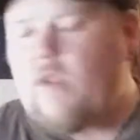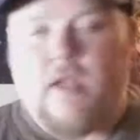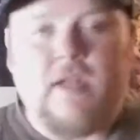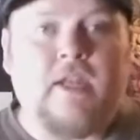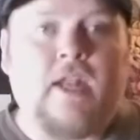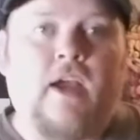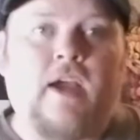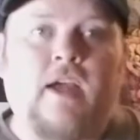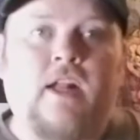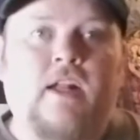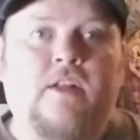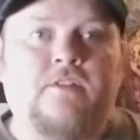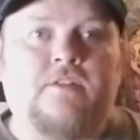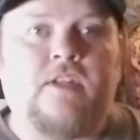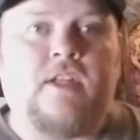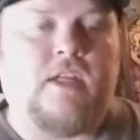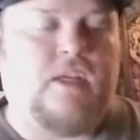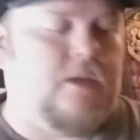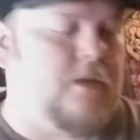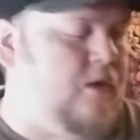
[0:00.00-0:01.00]
Now I got it on
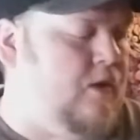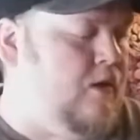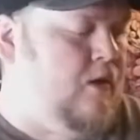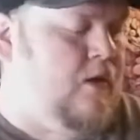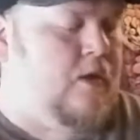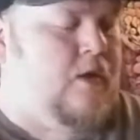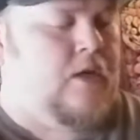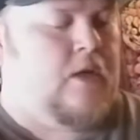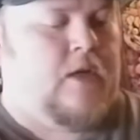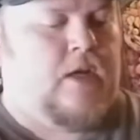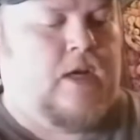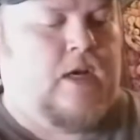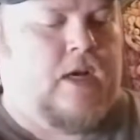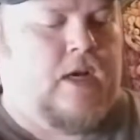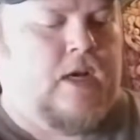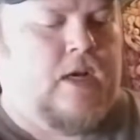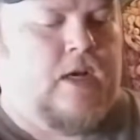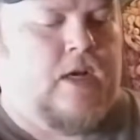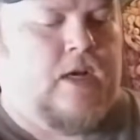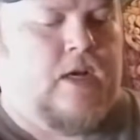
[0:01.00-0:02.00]
CD.
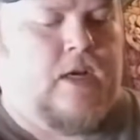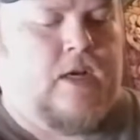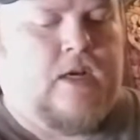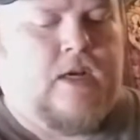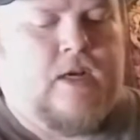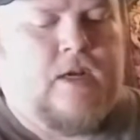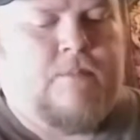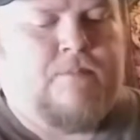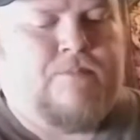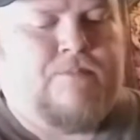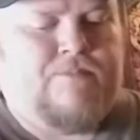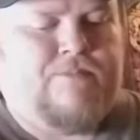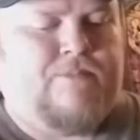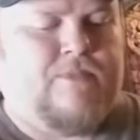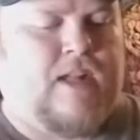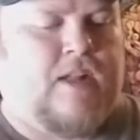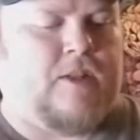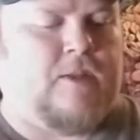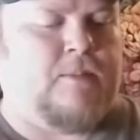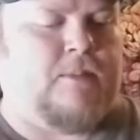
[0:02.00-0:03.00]

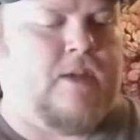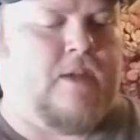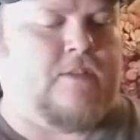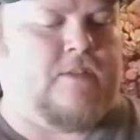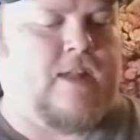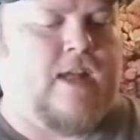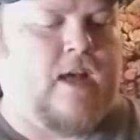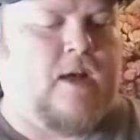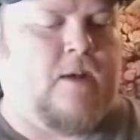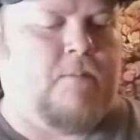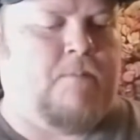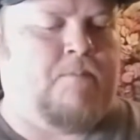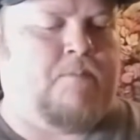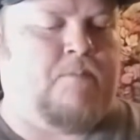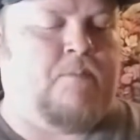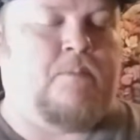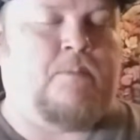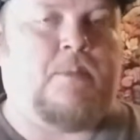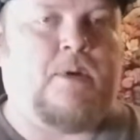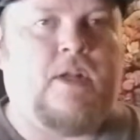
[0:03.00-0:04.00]
Not the best
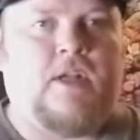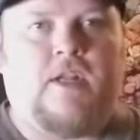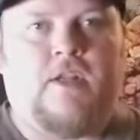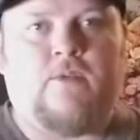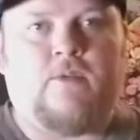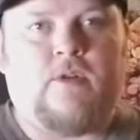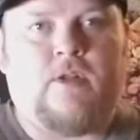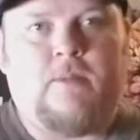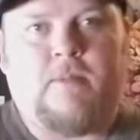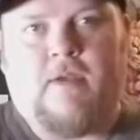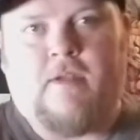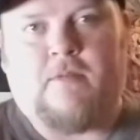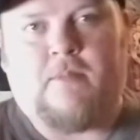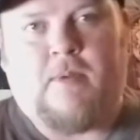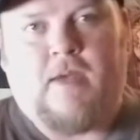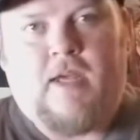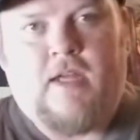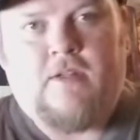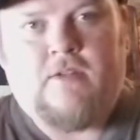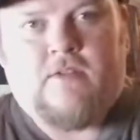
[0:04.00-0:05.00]
album, but it is one of the best
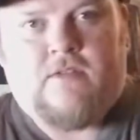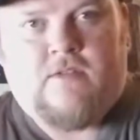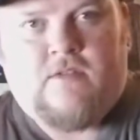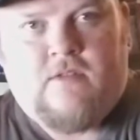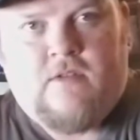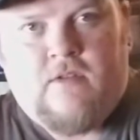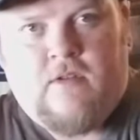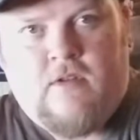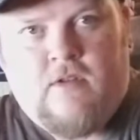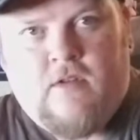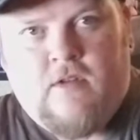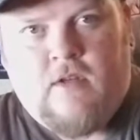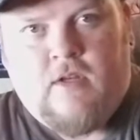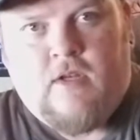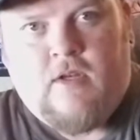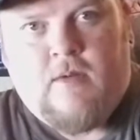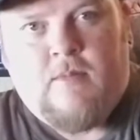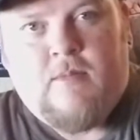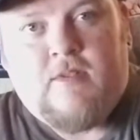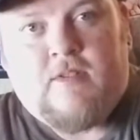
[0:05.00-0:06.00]
bands.
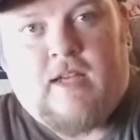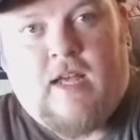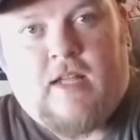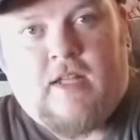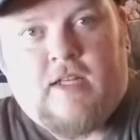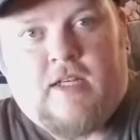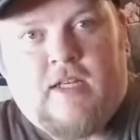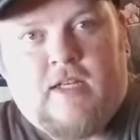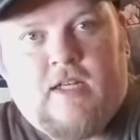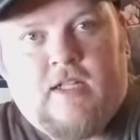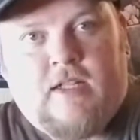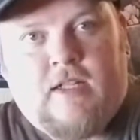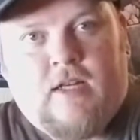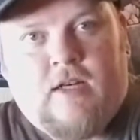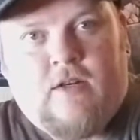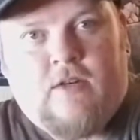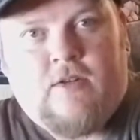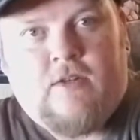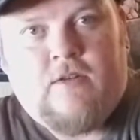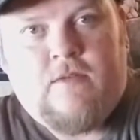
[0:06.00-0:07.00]
Metallica,
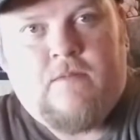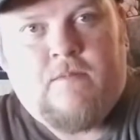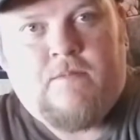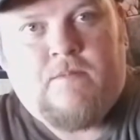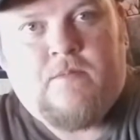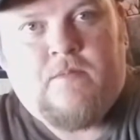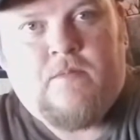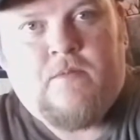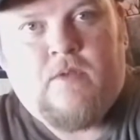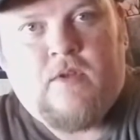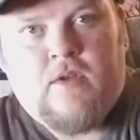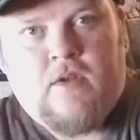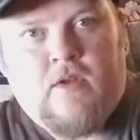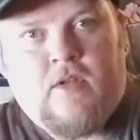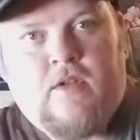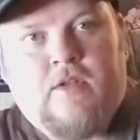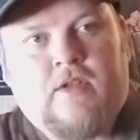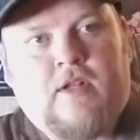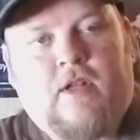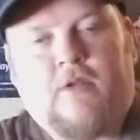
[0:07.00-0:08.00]
Load.
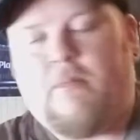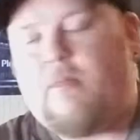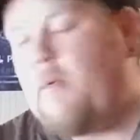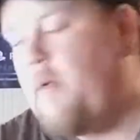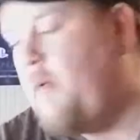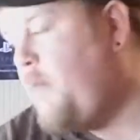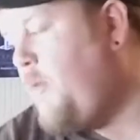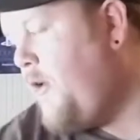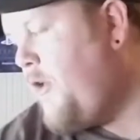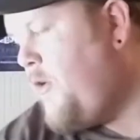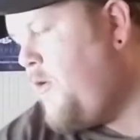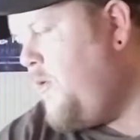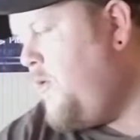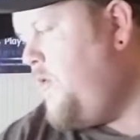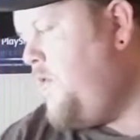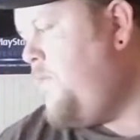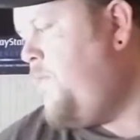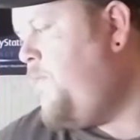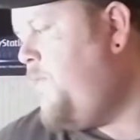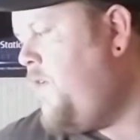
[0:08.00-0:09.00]
Thought it was pretty
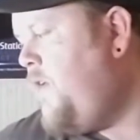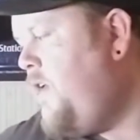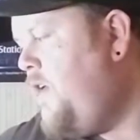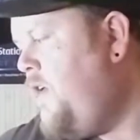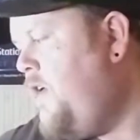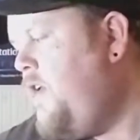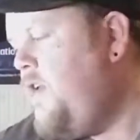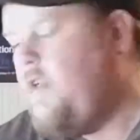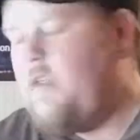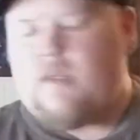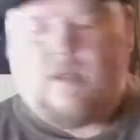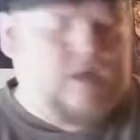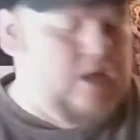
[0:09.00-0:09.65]
cool. Didn't